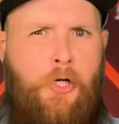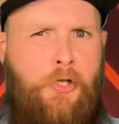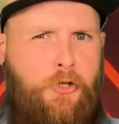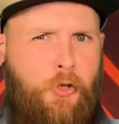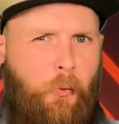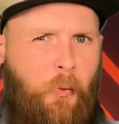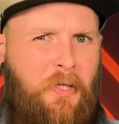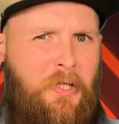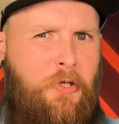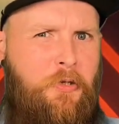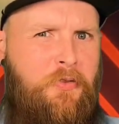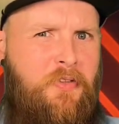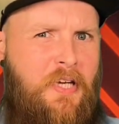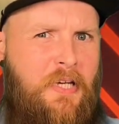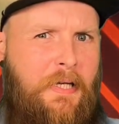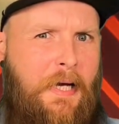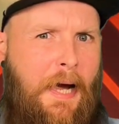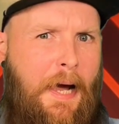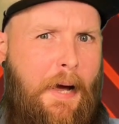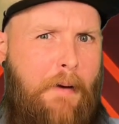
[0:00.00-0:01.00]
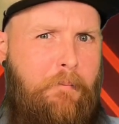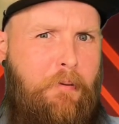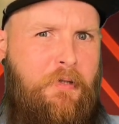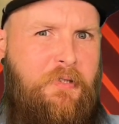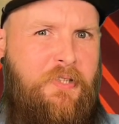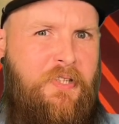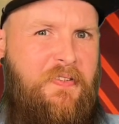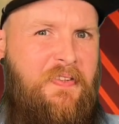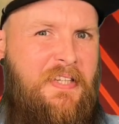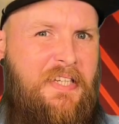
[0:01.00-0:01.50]
So what do you think
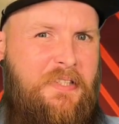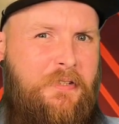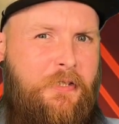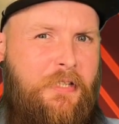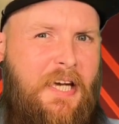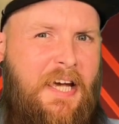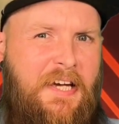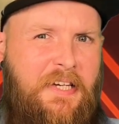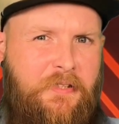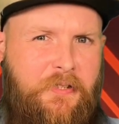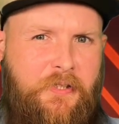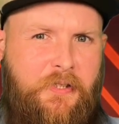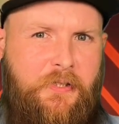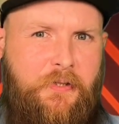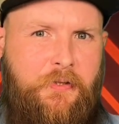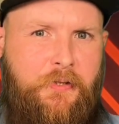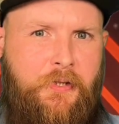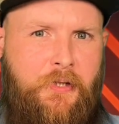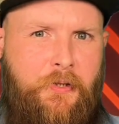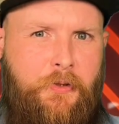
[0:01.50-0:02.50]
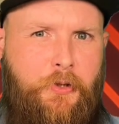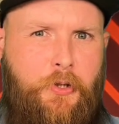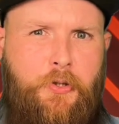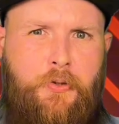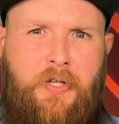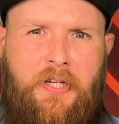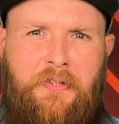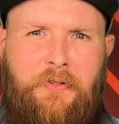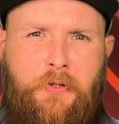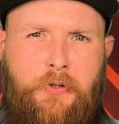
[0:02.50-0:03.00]
happened in these cases? Do you
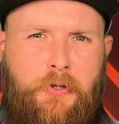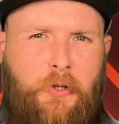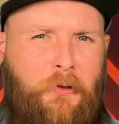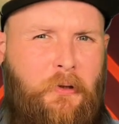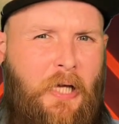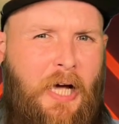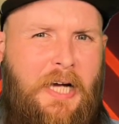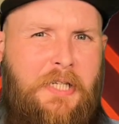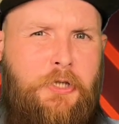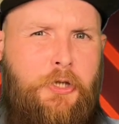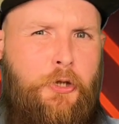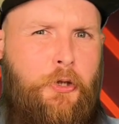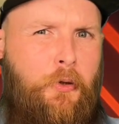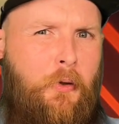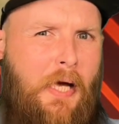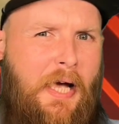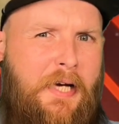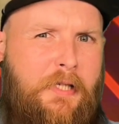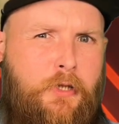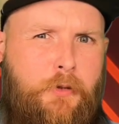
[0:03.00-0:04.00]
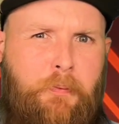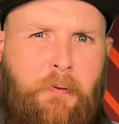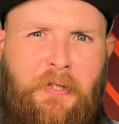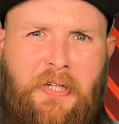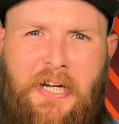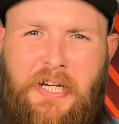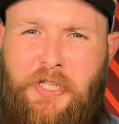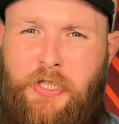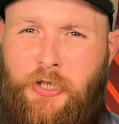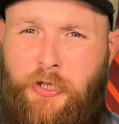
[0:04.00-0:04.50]
think there's a logical
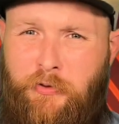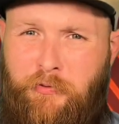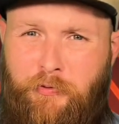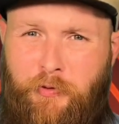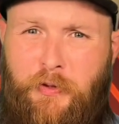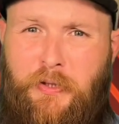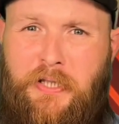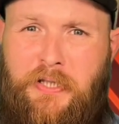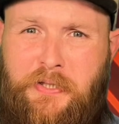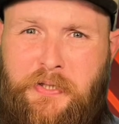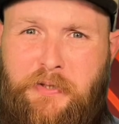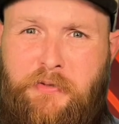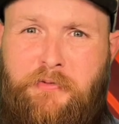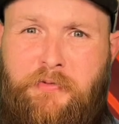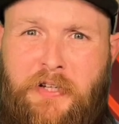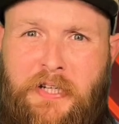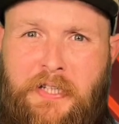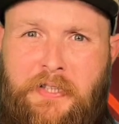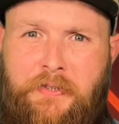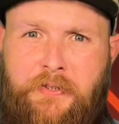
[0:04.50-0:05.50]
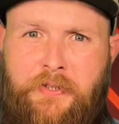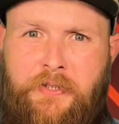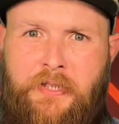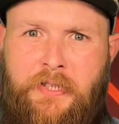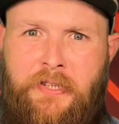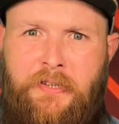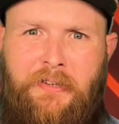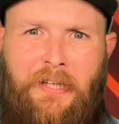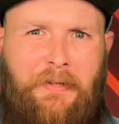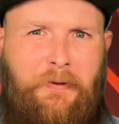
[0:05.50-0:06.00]
explanation for these events,
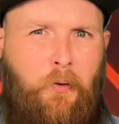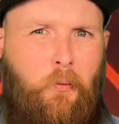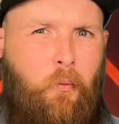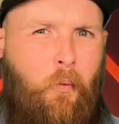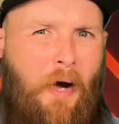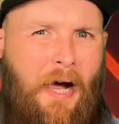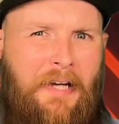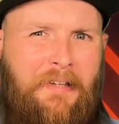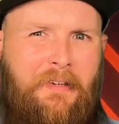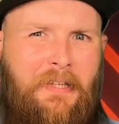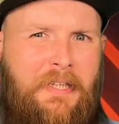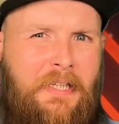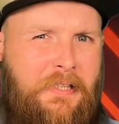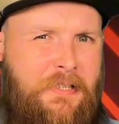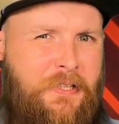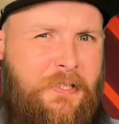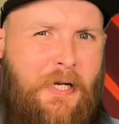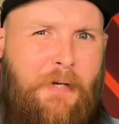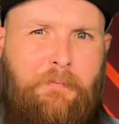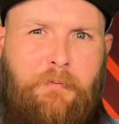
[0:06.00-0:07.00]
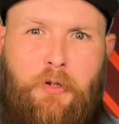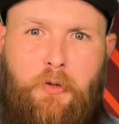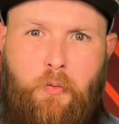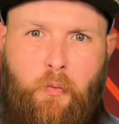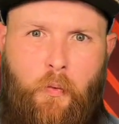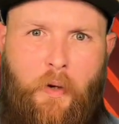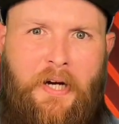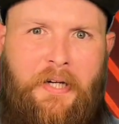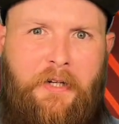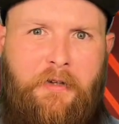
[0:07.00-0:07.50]
like the widely accepted
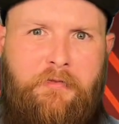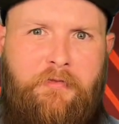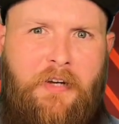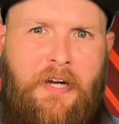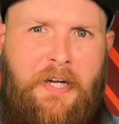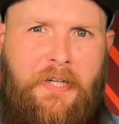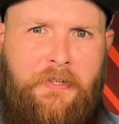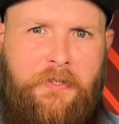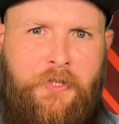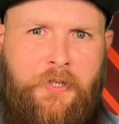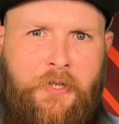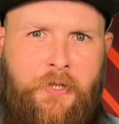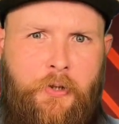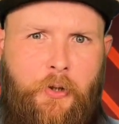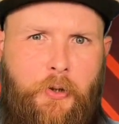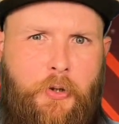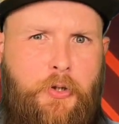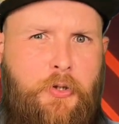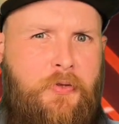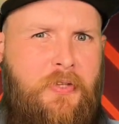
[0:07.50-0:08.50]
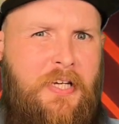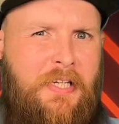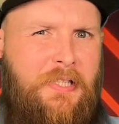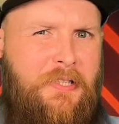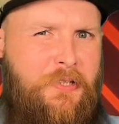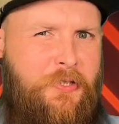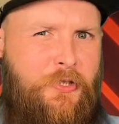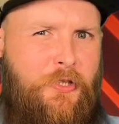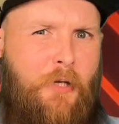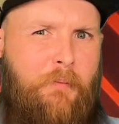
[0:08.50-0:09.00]
wick effect? Or do you think
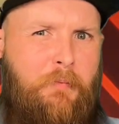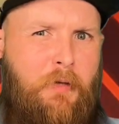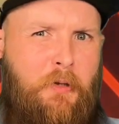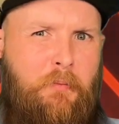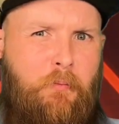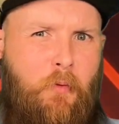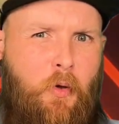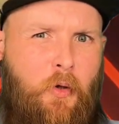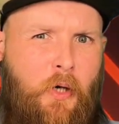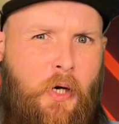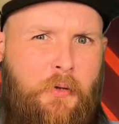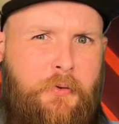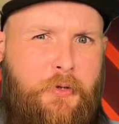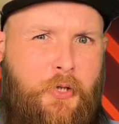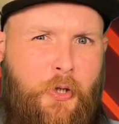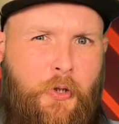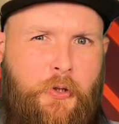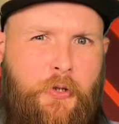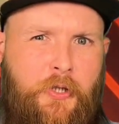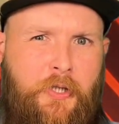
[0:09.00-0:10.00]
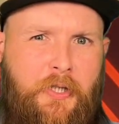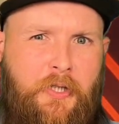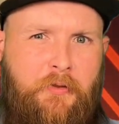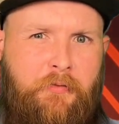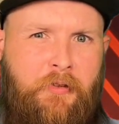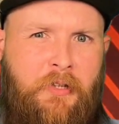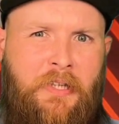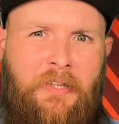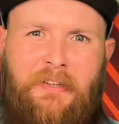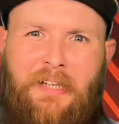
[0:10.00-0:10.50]
it's something more
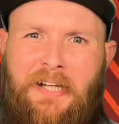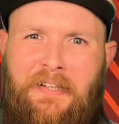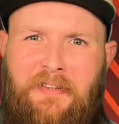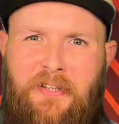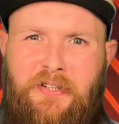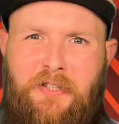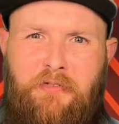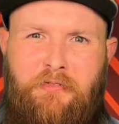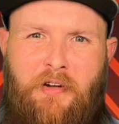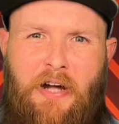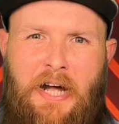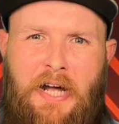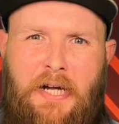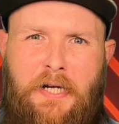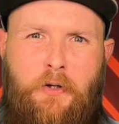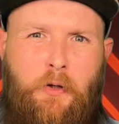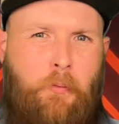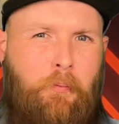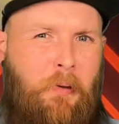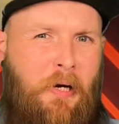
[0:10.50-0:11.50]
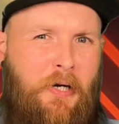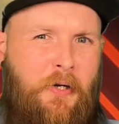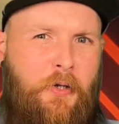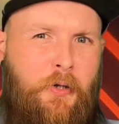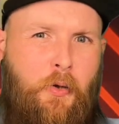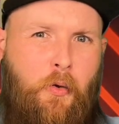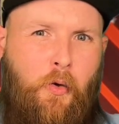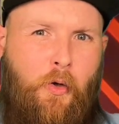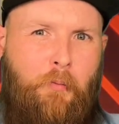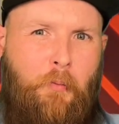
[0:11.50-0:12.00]
alternative, like the divine or
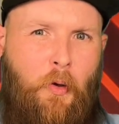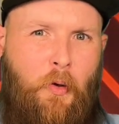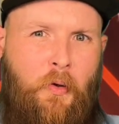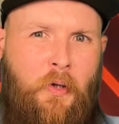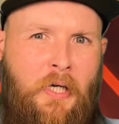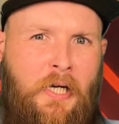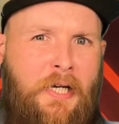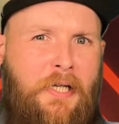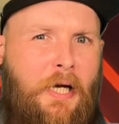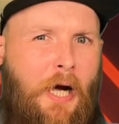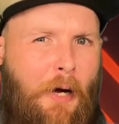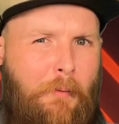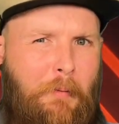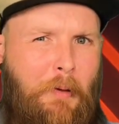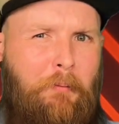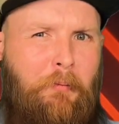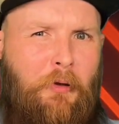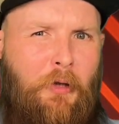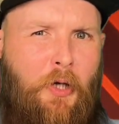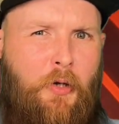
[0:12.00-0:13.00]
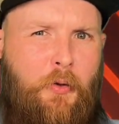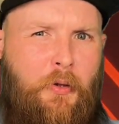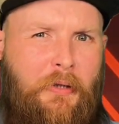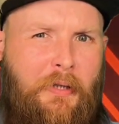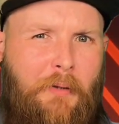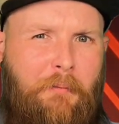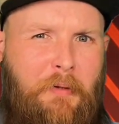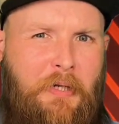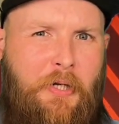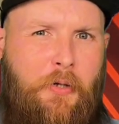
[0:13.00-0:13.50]
paranormal? Comment below and
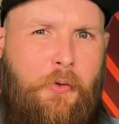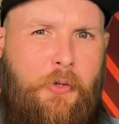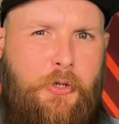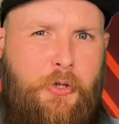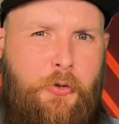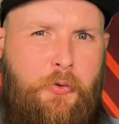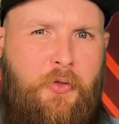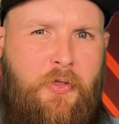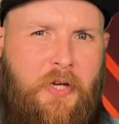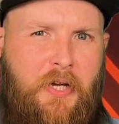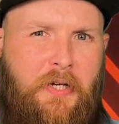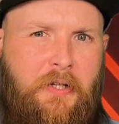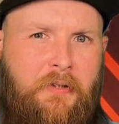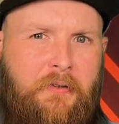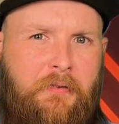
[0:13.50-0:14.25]
let me know what you think.